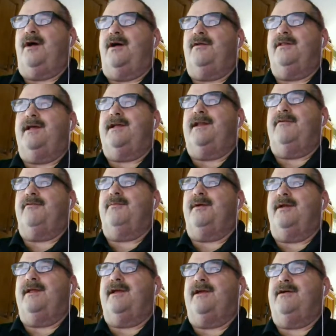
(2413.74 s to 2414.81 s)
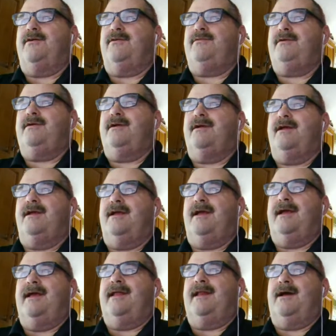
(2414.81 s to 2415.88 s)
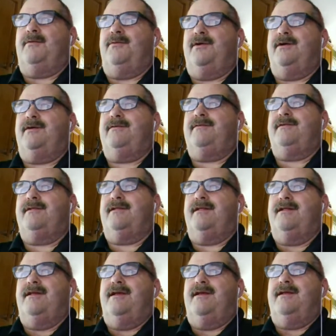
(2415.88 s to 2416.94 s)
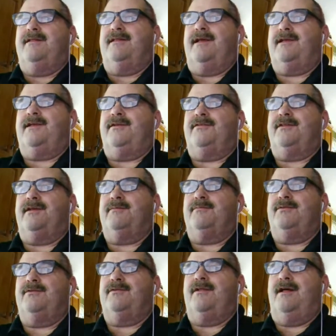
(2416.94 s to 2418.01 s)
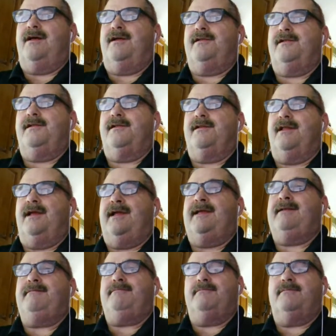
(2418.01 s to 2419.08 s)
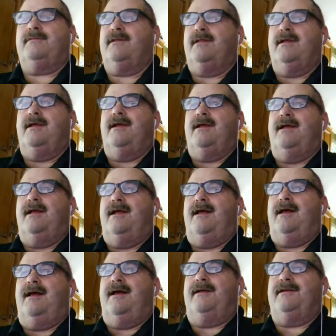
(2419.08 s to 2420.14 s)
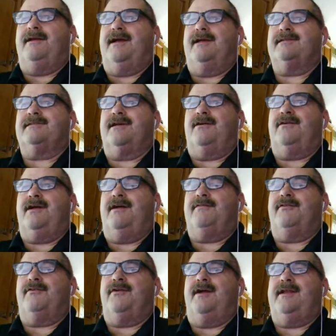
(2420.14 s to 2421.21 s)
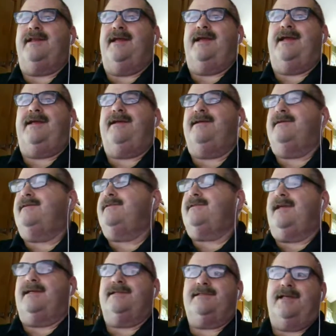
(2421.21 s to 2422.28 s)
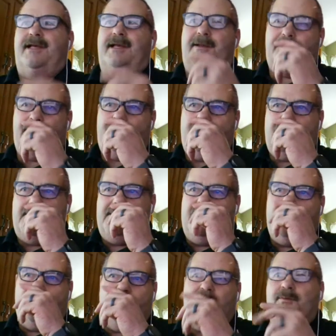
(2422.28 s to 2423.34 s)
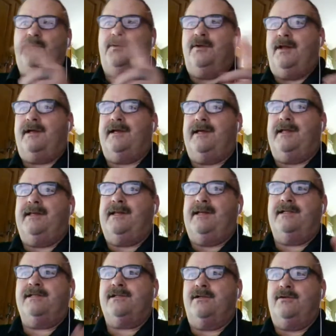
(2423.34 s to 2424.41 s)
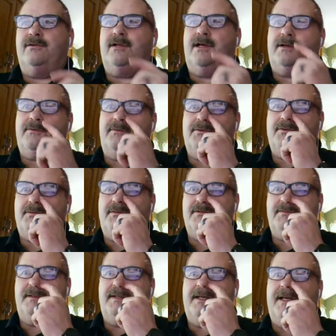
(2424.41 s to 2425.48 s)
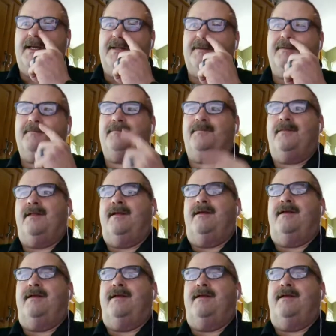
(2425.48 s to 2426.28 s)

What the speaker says: I'll let everybody go, and I will. Thank you, Thin Blue Lane. You guys all have a great day. Stay safe. Hope you're not getting any snow like we're supposed to be getting.